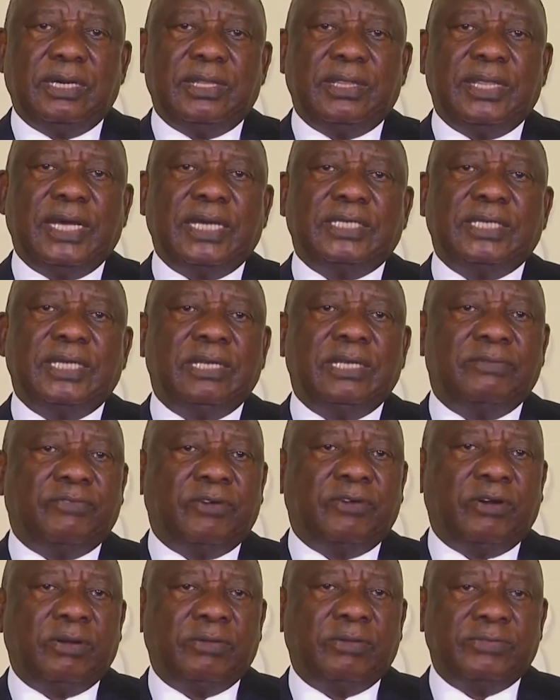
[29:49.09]
that
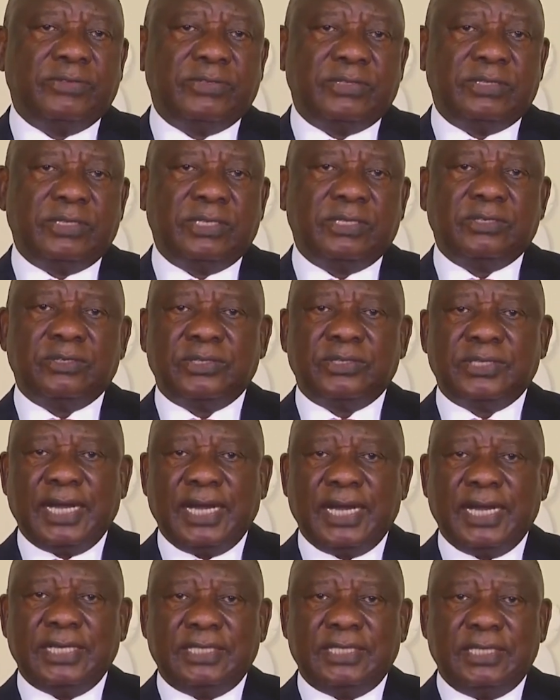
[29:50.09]
involves the
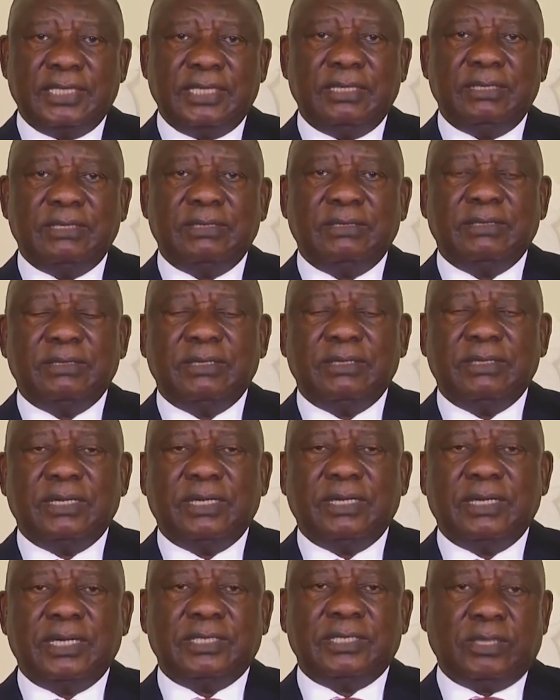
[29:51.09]
society
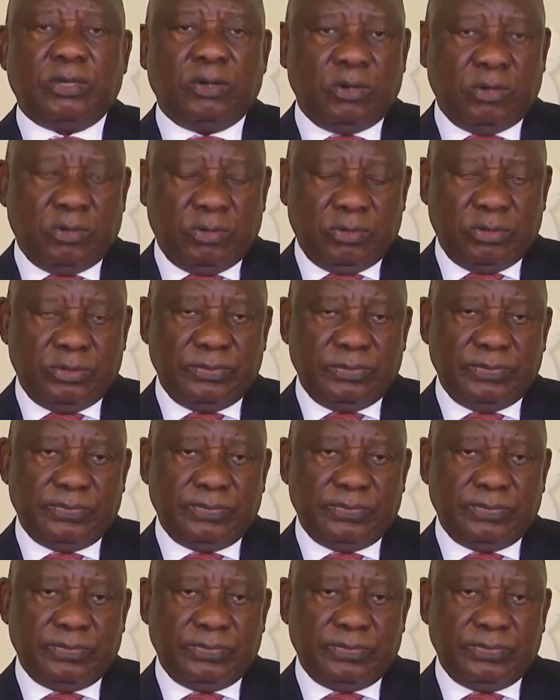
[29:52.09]
as a whole.